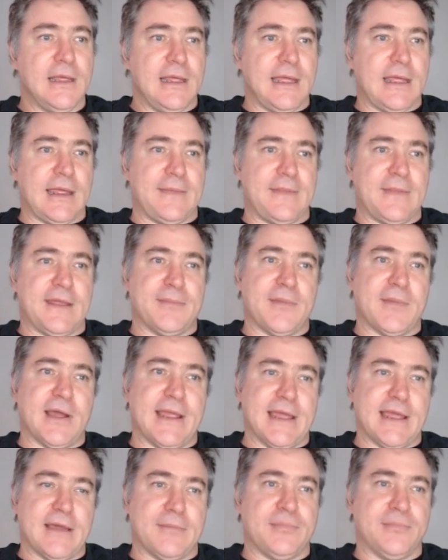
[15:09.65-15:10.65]
and then my
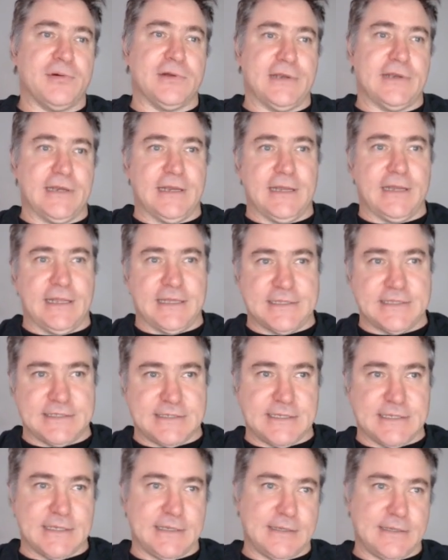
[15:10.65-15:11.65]
output is
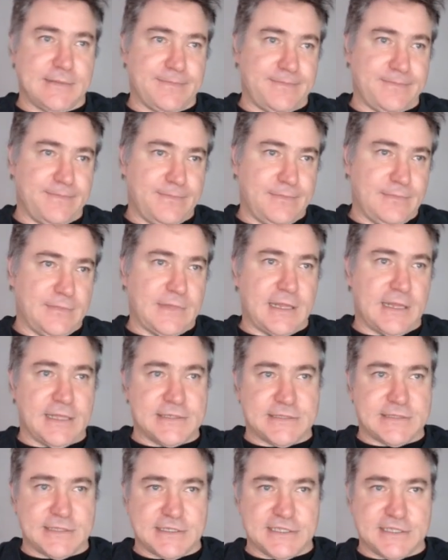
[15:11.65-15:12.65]
the
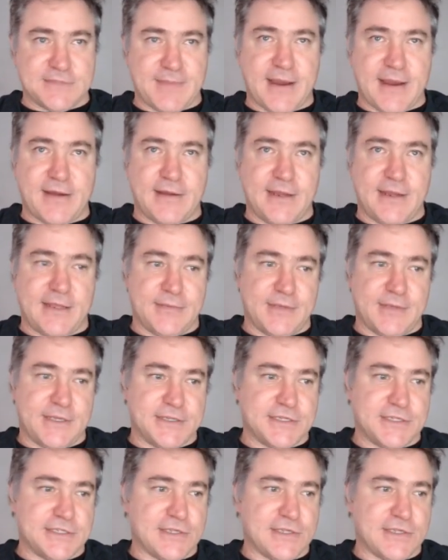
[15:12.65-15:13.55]
disparity image.